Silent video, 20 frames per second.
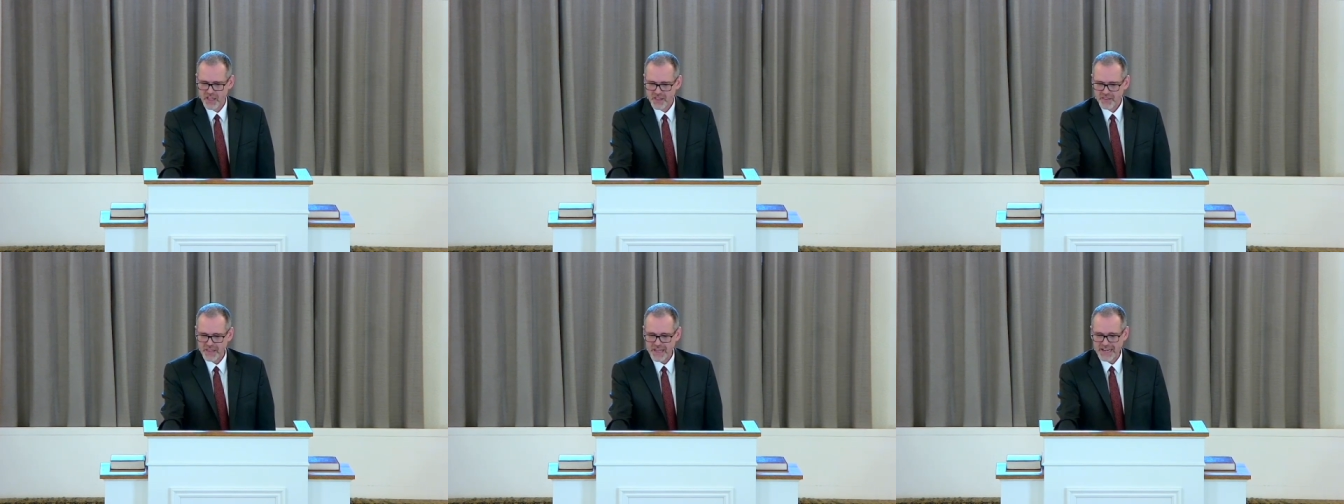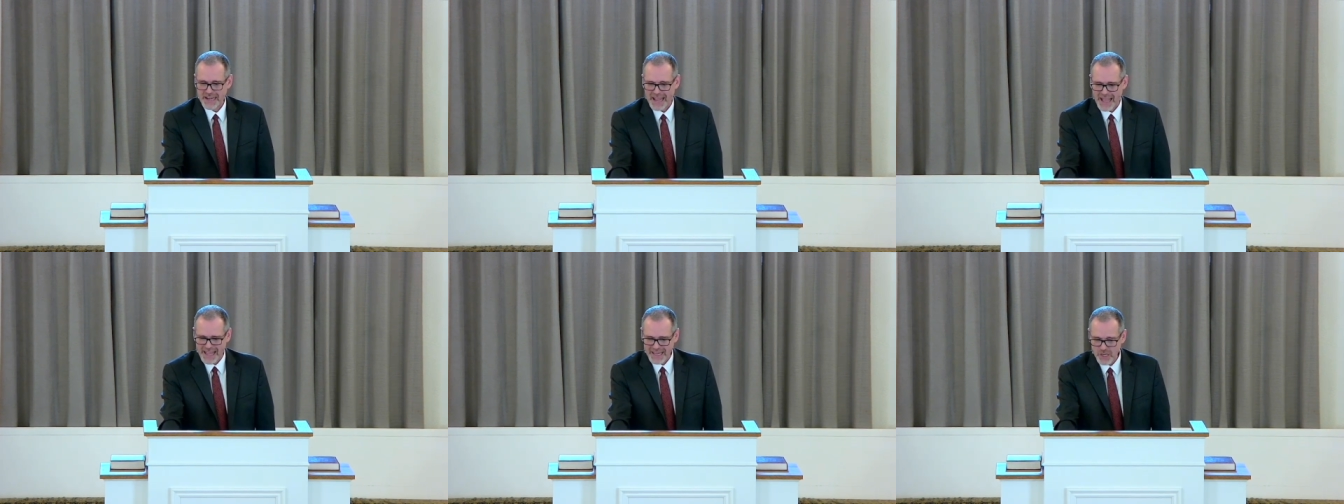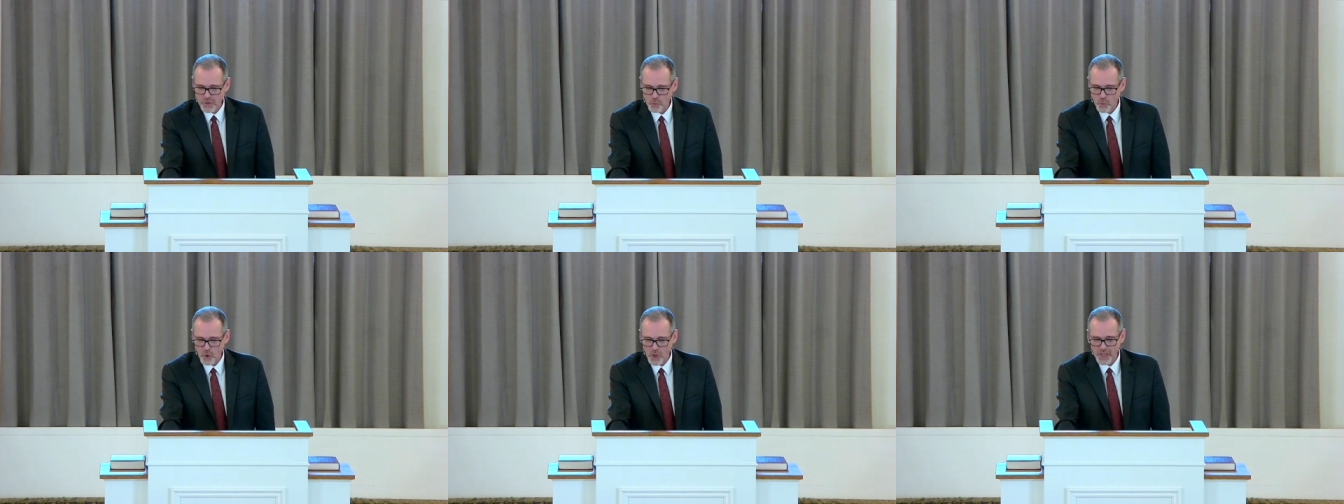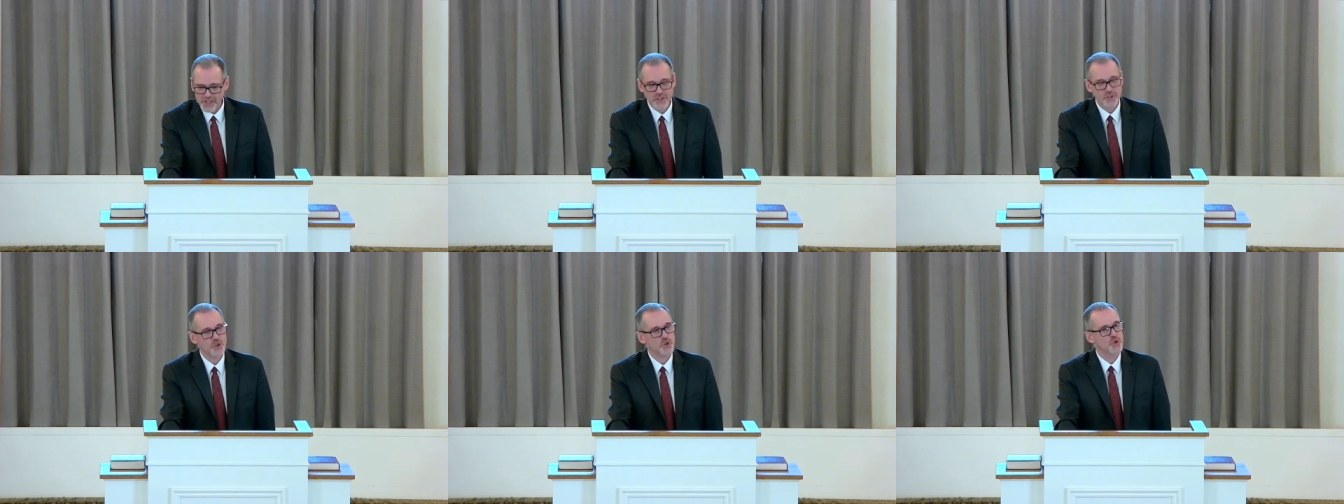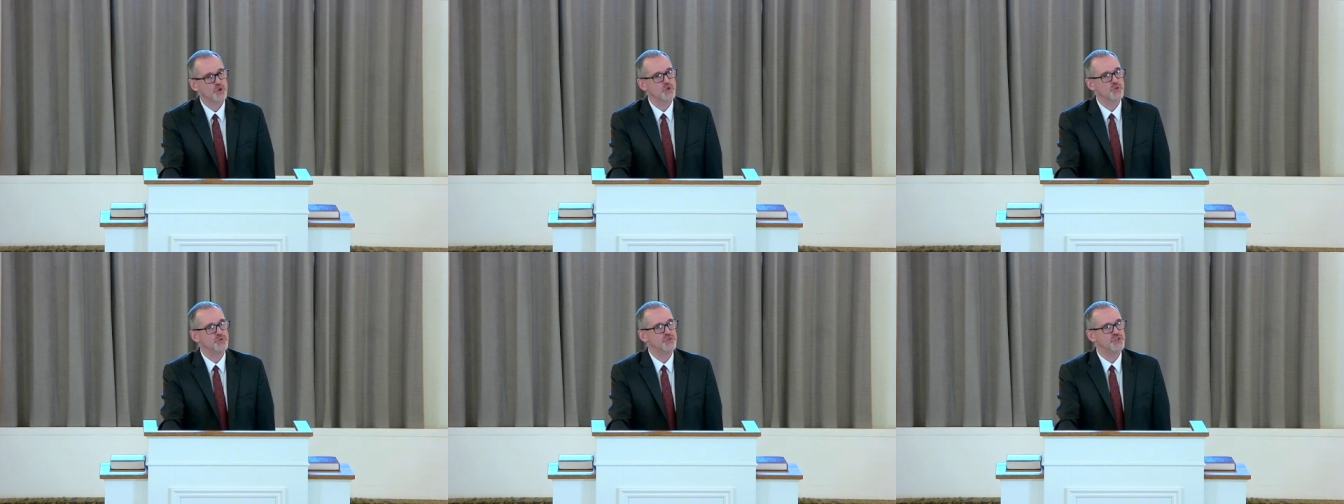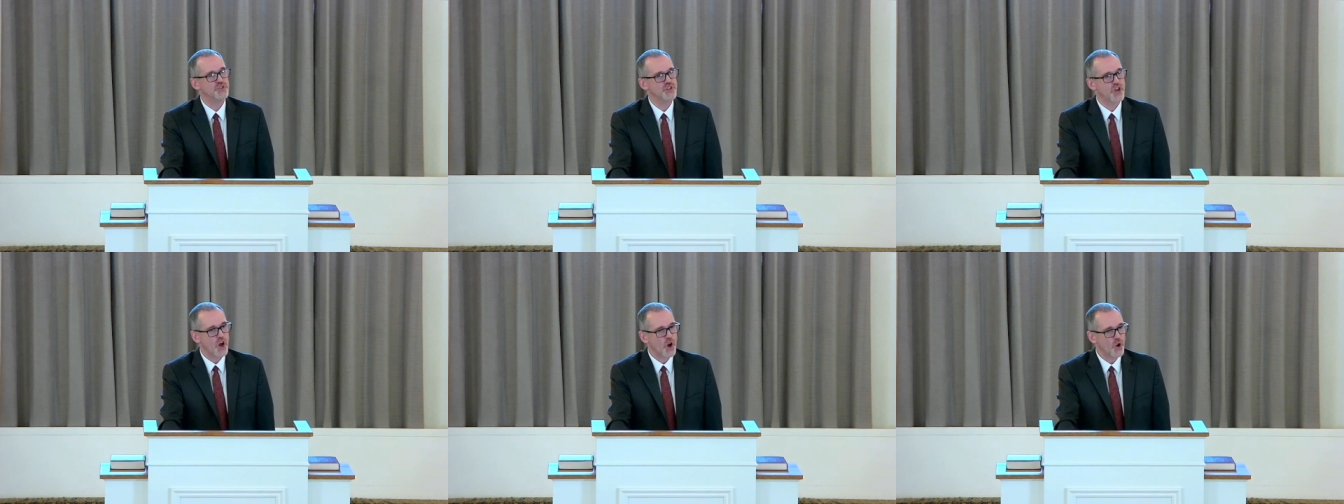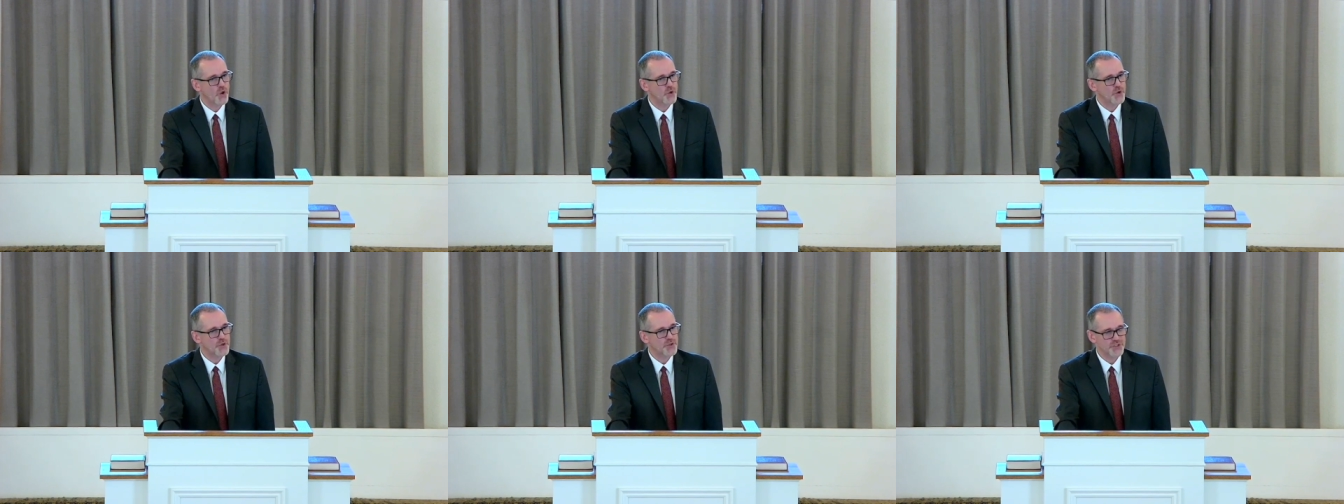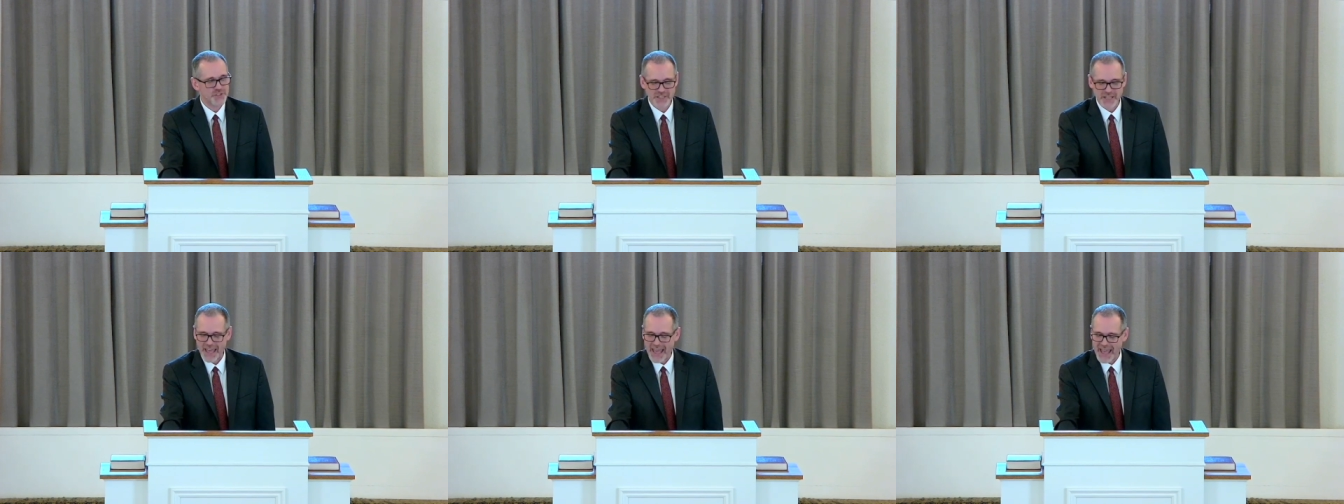that anyone who knows